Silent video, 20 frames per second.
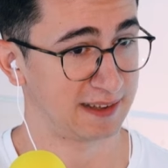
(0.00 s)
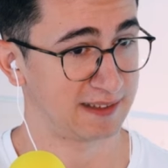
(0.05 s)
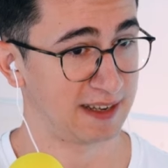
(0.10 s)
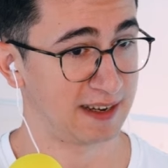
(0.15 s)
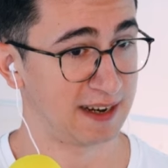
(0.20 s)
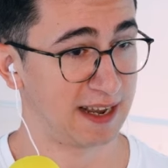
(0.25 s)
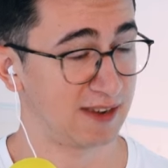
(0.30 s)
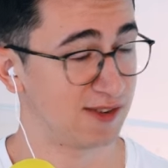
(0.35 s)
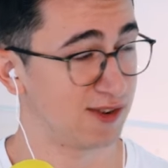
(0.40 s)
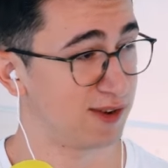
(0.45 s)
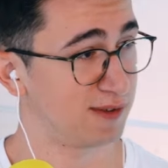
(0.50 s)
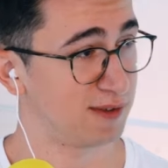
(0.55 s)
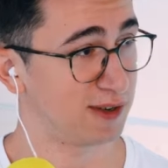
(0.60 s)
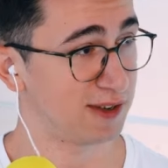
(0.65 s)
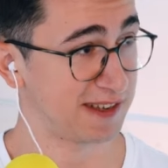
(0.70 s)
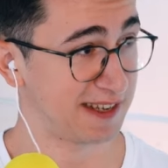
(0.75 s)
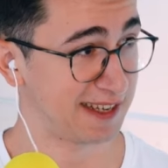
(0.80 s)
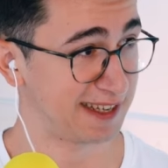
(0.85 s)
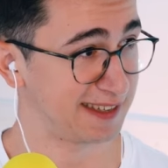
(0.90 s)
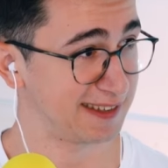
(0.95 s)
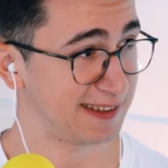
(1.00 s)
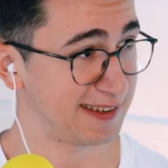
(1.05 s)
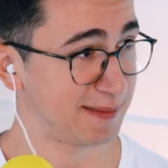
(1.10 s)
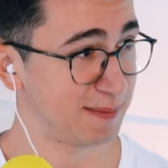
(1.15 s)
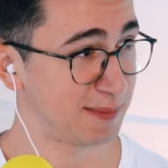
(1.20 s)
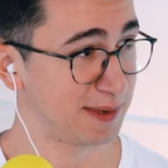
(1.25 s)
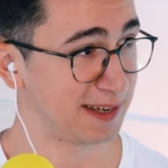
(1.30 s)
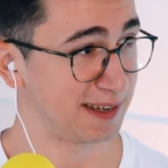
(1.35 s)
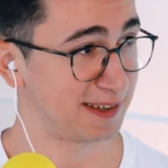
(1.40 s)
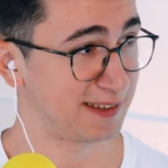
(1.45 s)
guess the nature of causality
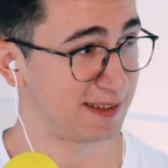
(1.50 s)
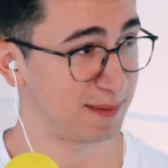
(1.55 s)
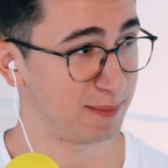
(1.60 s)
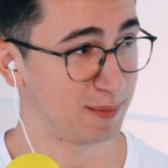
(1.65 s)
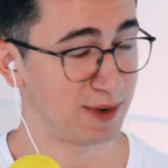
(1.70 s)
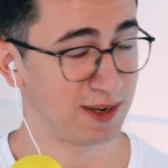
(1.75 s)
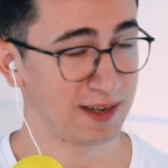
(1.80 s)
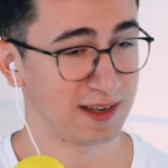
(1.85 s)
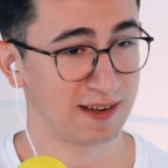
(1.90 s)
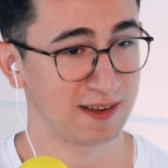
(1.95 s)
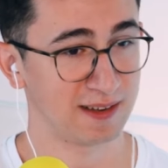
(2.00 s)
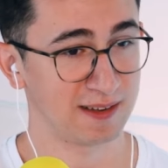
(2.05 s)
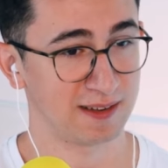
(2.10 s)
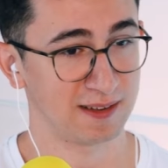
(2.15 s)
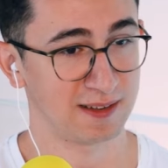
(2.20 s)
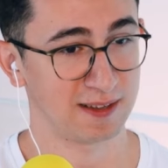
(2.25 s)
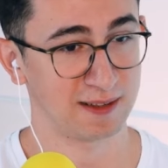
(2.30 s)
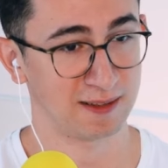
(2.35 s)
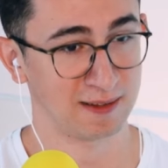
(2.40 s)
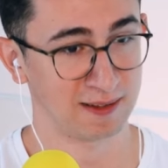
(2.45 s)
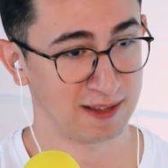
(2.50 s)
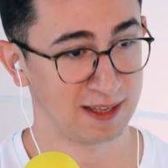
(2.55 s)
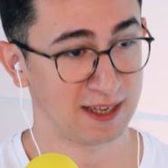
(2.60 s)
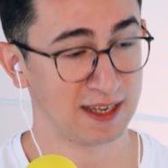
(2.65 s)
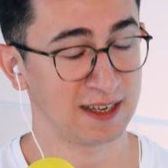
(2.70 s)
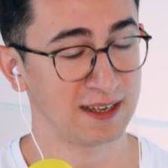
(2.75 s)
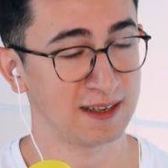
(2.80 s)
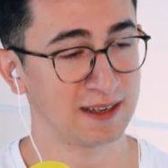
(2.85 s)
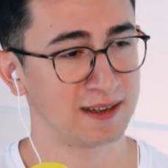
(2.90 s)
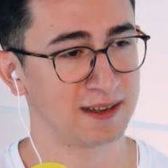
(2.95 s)
being a symbolic
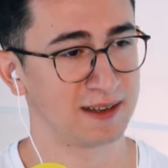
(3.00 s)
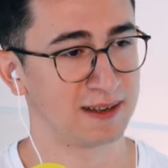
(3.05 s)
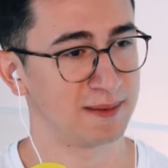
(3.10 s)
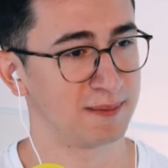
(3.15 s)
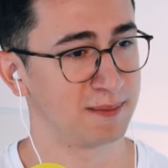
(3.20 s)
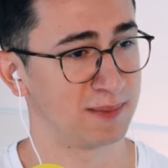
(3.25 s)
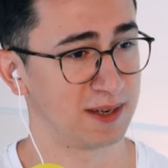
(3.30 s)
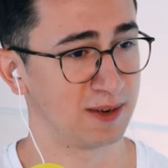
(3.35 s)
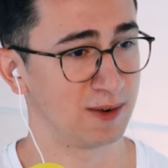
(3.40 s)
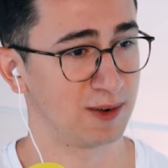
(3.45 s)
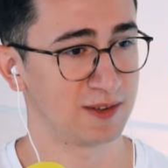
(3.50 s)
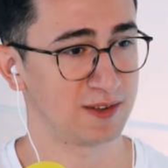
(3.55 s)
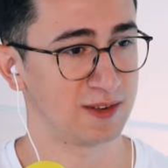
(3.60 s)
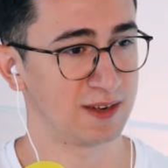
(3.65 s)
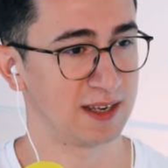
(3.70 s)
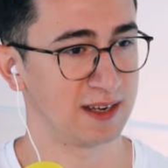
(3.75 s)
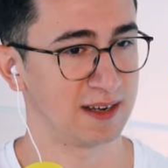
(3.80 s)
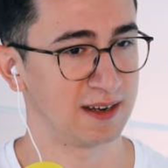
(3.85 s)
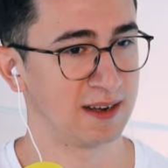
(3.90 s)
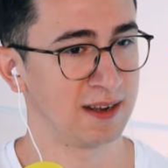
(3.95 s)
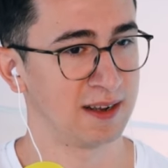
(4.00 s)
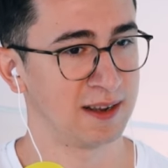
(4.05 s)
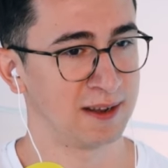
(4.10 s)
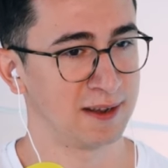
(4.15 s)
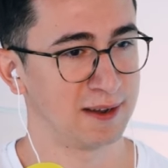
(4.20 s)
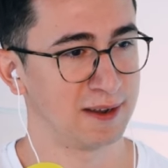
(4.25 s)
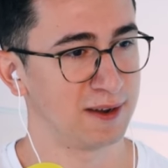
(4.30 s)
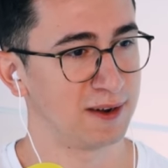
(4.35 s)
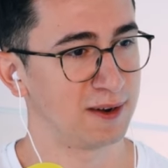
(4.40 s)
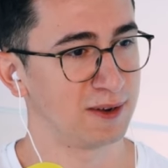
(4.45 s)
thing, but also then,
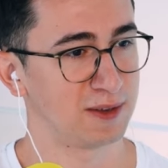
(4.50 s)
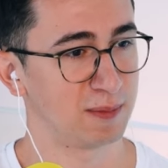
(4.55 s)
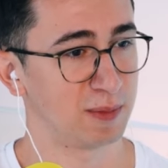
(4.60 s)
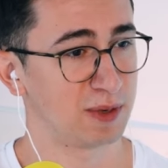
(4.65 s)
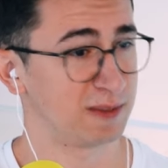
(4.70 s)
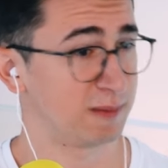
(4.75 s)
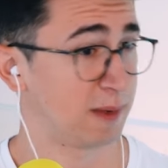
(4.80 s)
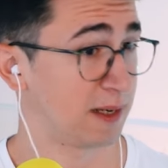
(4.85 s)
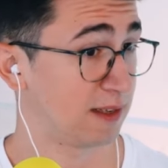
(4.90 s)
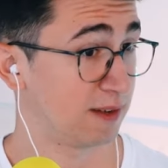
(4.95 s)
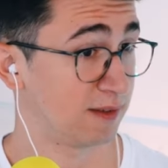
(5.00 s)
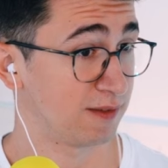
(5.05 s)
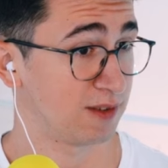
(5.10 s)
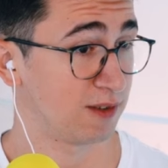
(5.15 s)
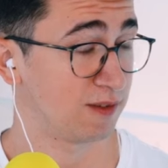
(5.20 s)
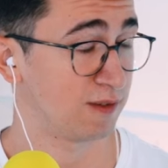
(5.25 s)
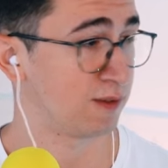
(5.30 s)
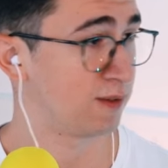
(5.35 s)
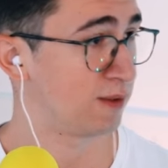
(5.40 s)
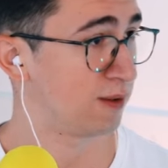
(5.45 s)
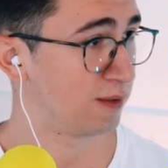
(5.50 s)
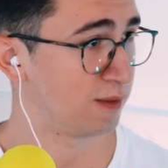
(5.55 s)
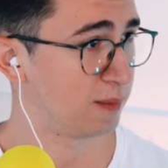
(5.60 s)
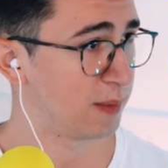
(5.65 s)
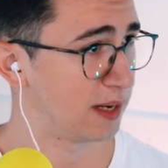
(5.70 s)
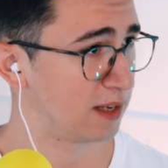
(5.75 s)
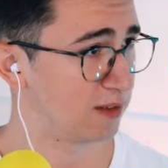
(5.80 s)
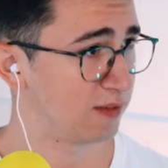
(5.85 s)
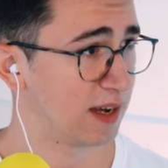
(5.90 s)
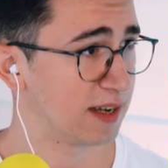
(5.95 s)
you know, the perspectives of
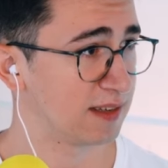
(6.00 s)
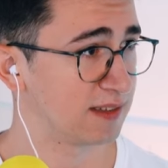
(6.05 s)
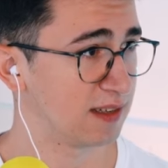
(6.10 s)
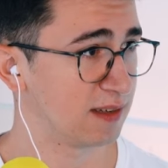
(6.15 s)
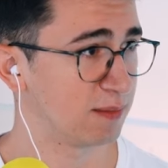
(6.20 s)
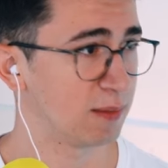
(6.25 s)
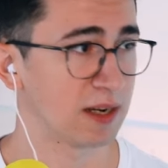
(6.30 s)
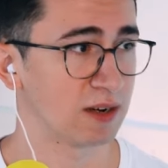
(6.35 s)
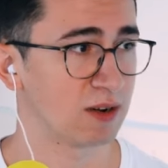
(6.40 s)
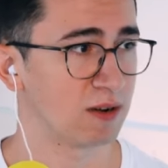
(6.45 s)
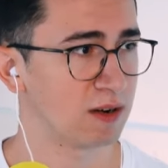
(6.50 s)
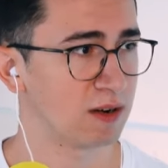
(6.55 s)
my advisor and my